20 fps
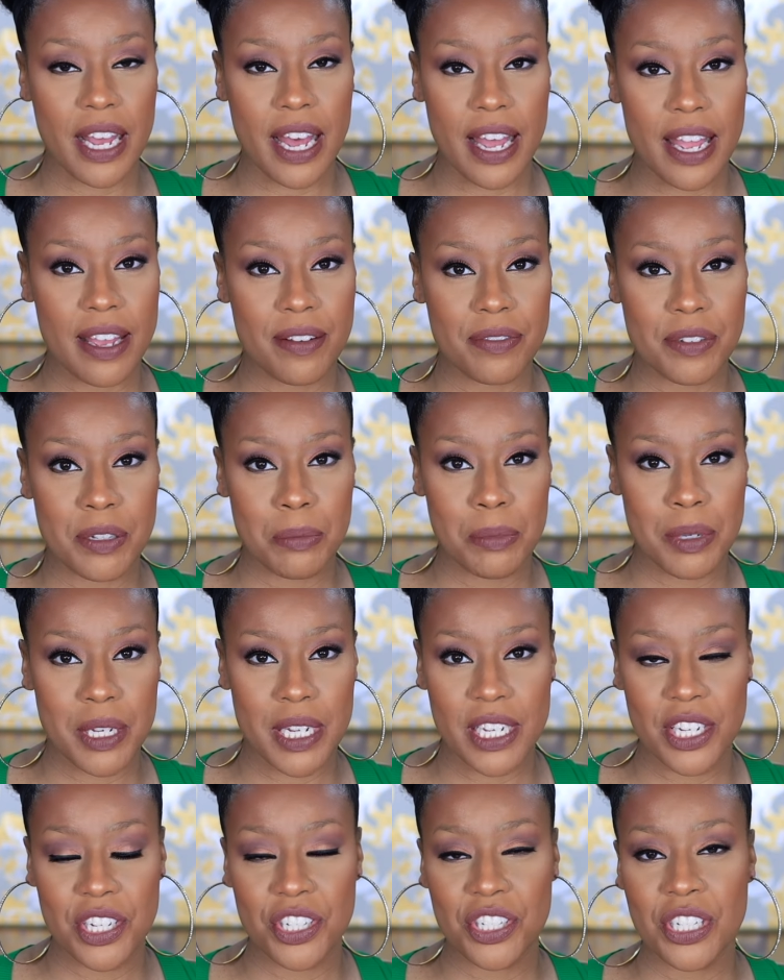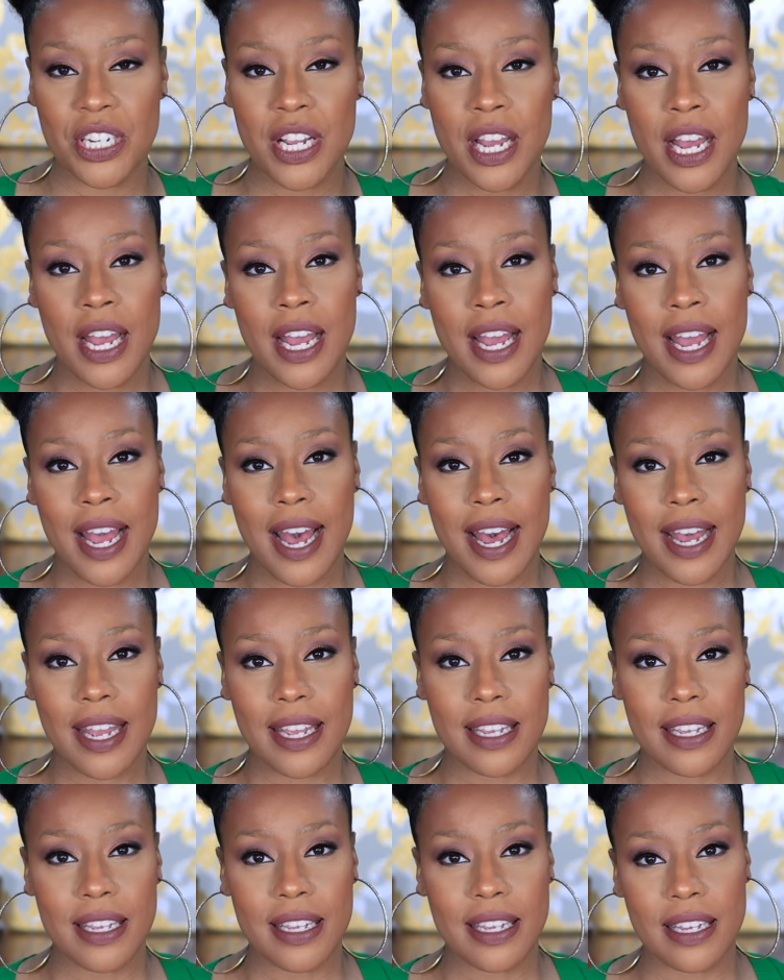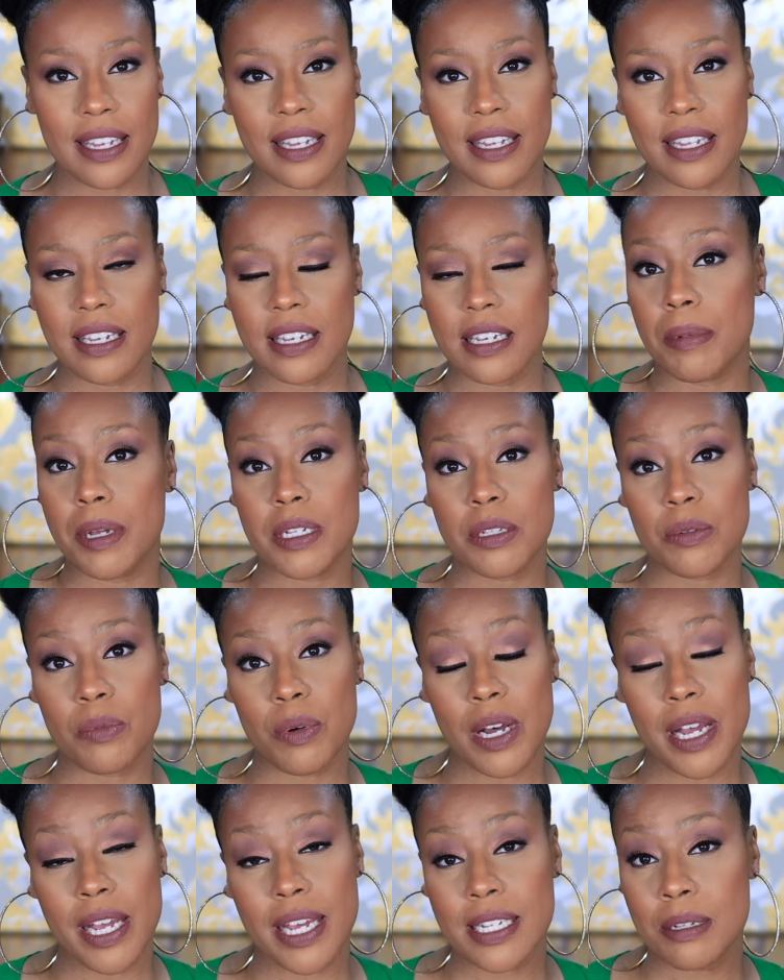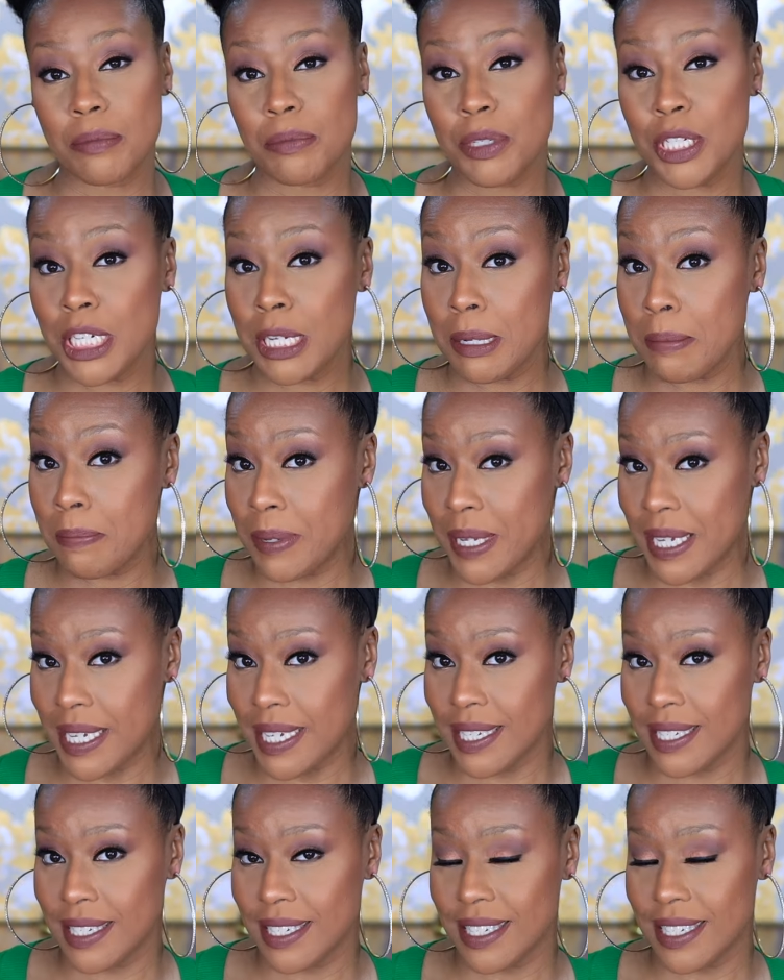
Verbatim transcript: I have some niche, high-end, as well as some cheapies.